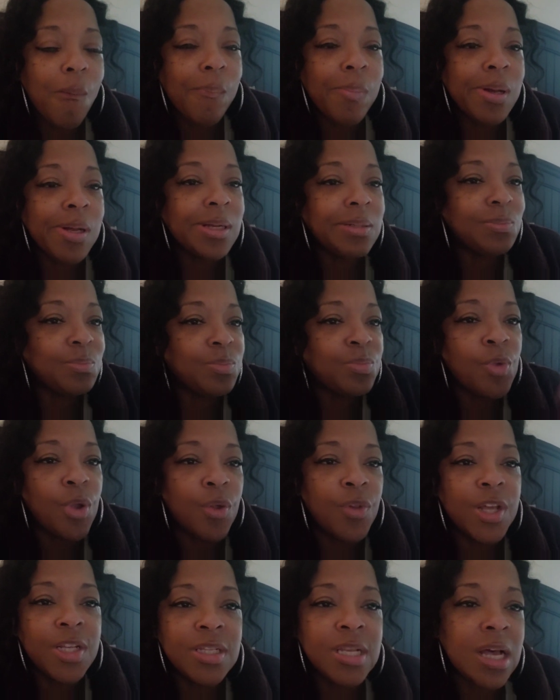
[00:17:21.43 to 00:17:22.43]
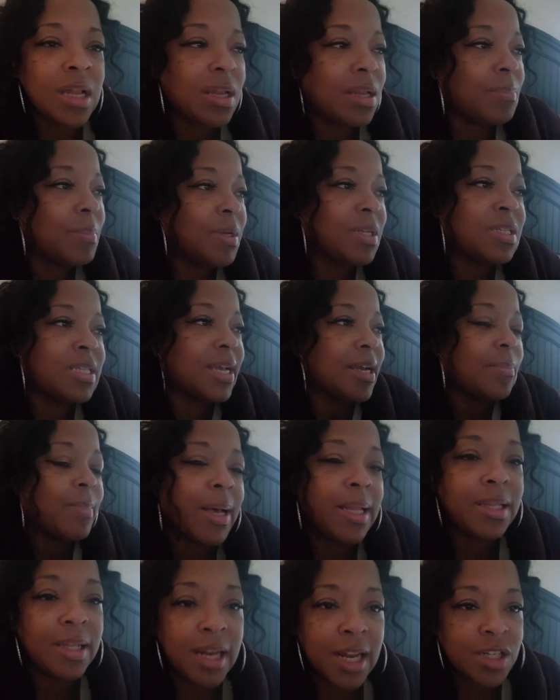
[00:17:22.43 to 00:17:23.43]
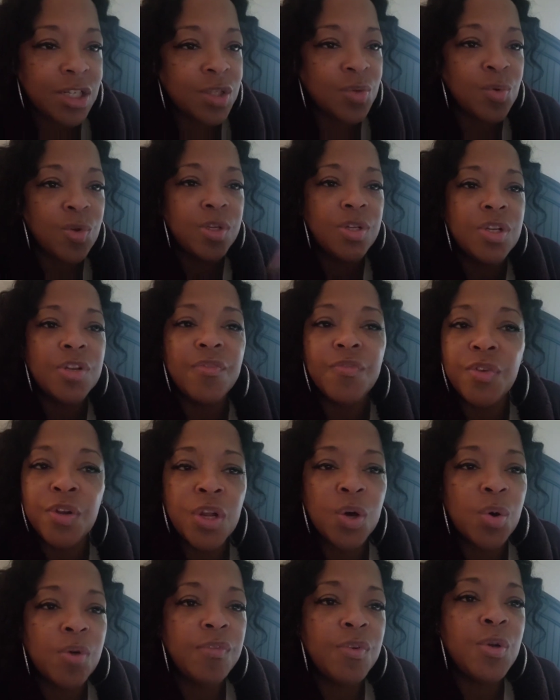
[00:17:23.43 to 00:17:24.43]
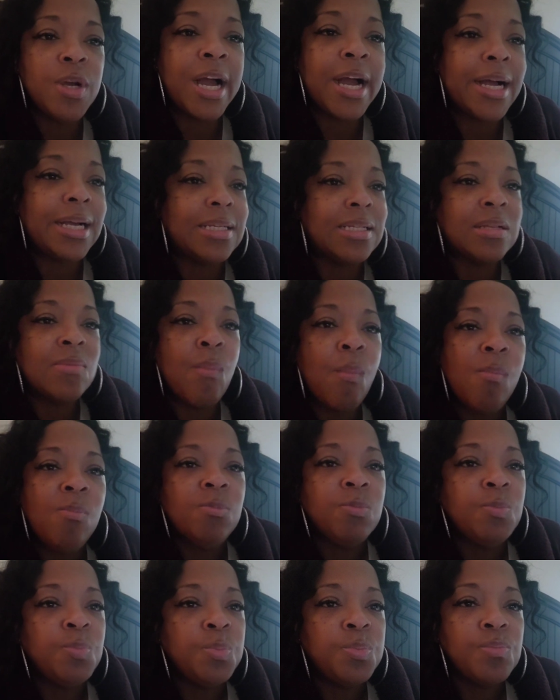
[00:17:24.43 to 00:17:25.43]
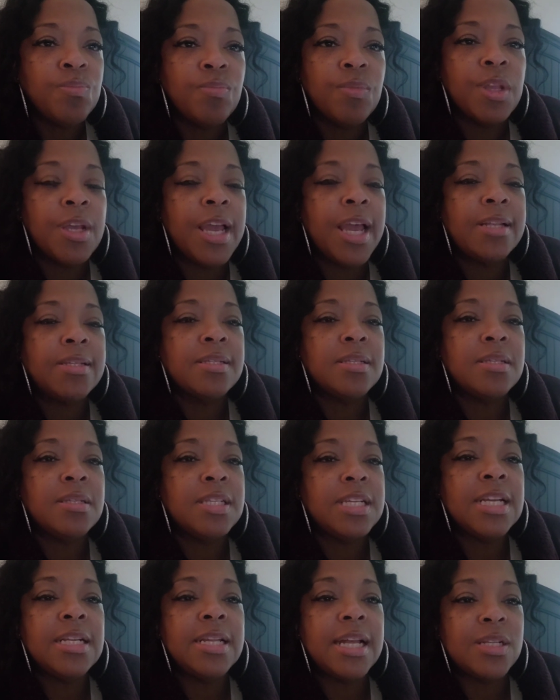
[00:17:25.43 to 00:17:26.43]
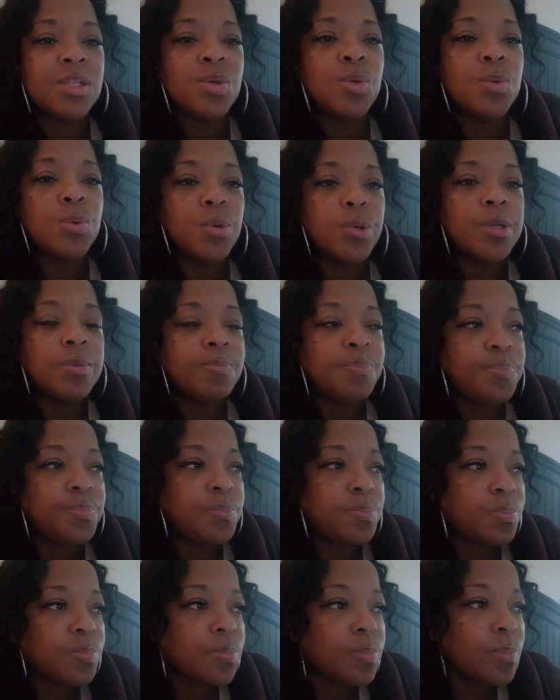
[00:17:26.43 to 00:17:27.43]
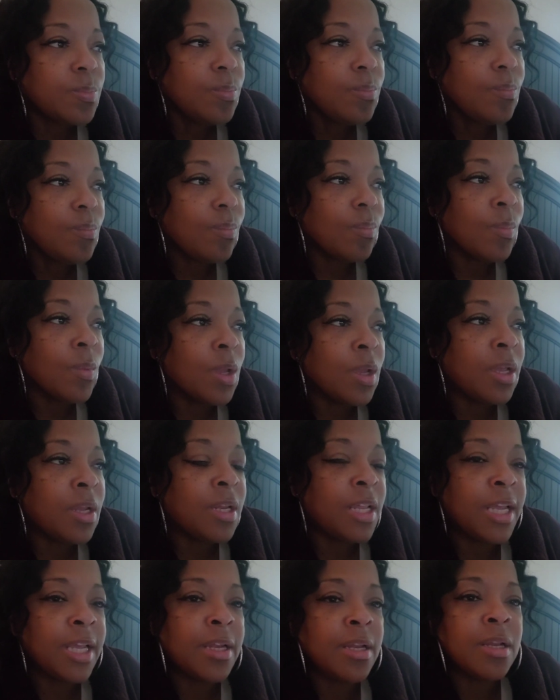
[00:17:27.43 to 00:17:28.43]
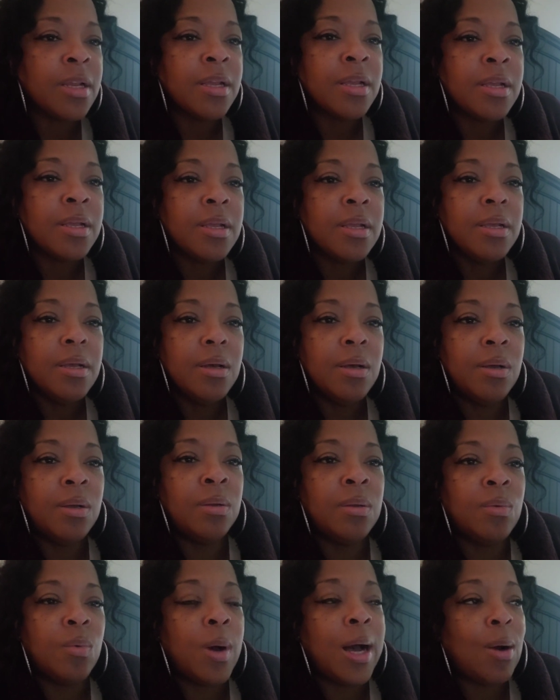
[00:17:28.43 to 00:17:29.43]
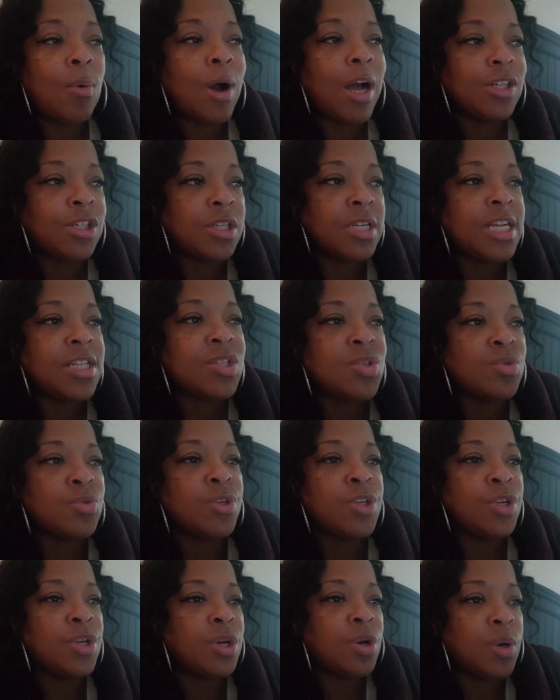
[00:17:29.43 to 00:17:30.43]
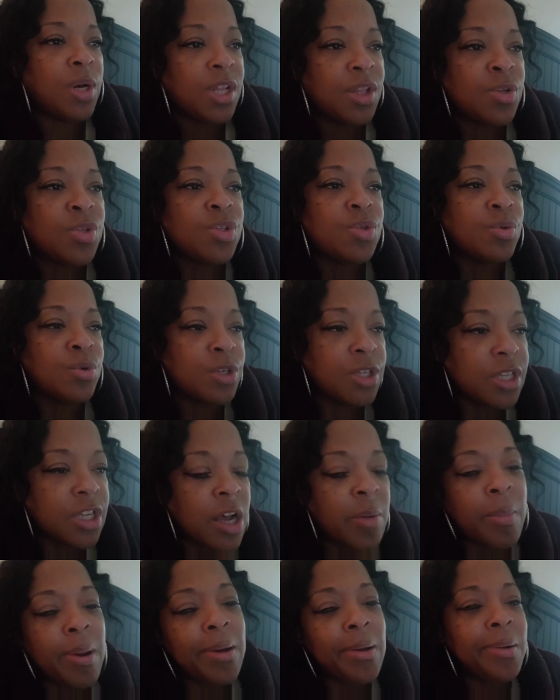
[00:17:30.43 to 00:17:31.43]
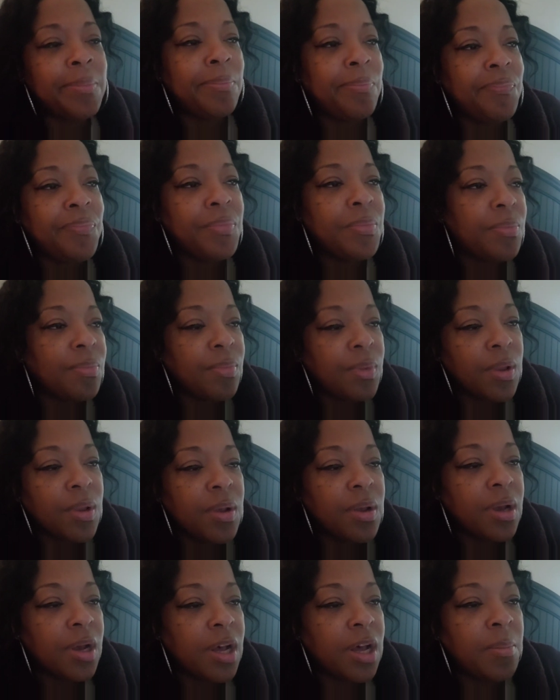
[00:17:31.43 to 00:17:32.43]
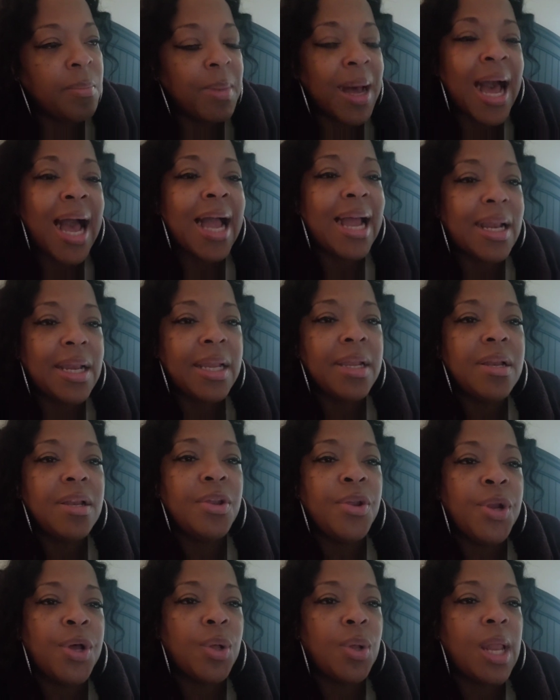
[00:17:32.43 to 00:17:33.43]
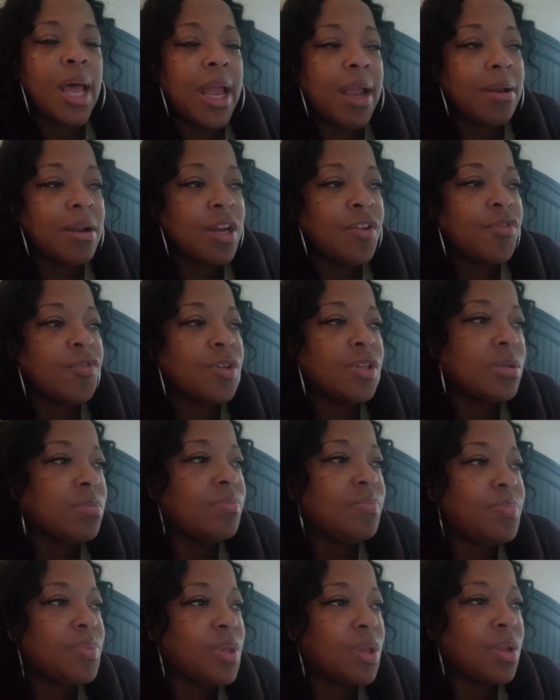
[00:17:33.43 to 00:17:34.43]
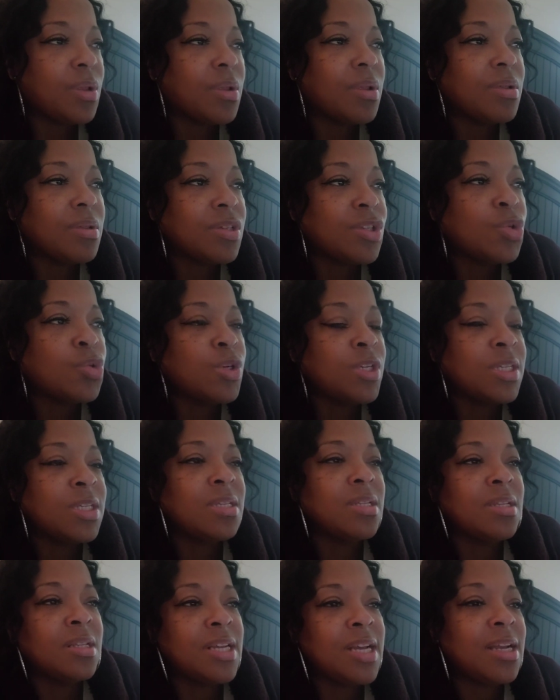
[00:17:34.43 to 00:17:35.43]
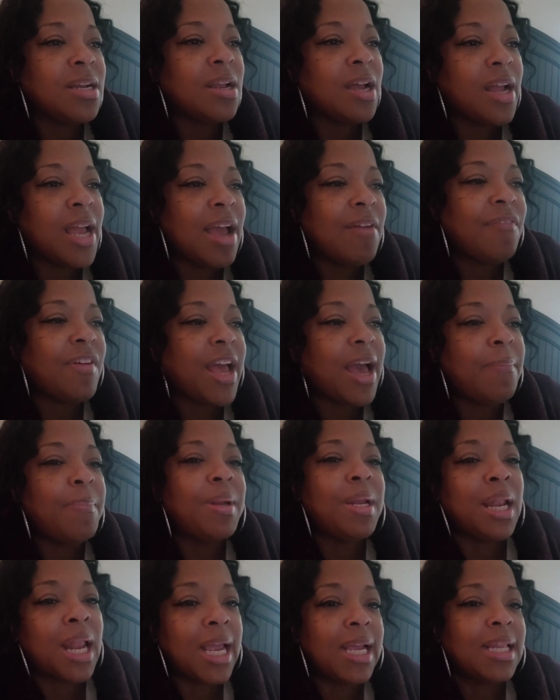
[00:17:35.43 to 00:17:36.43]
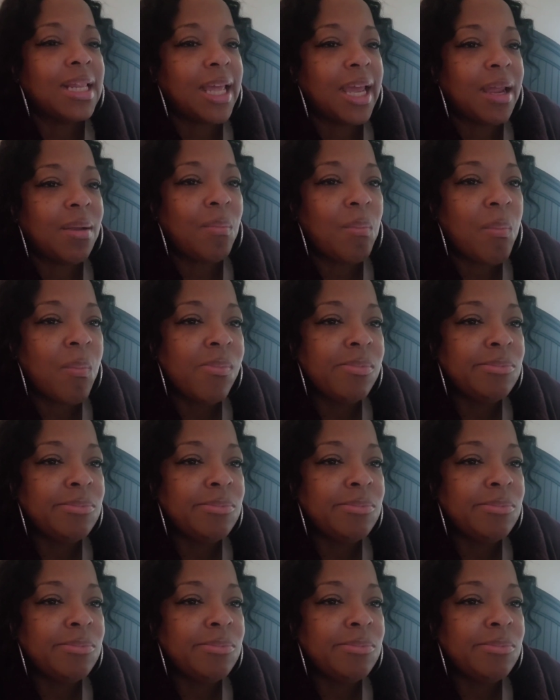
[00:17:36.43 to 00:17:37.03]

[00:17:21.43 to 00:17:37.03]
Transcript: But, that's all I'm going to say about that. I just wanted to know if you guys had seen that story. And then, while watching that story, other stories come behind it, like different stories that have happened like that.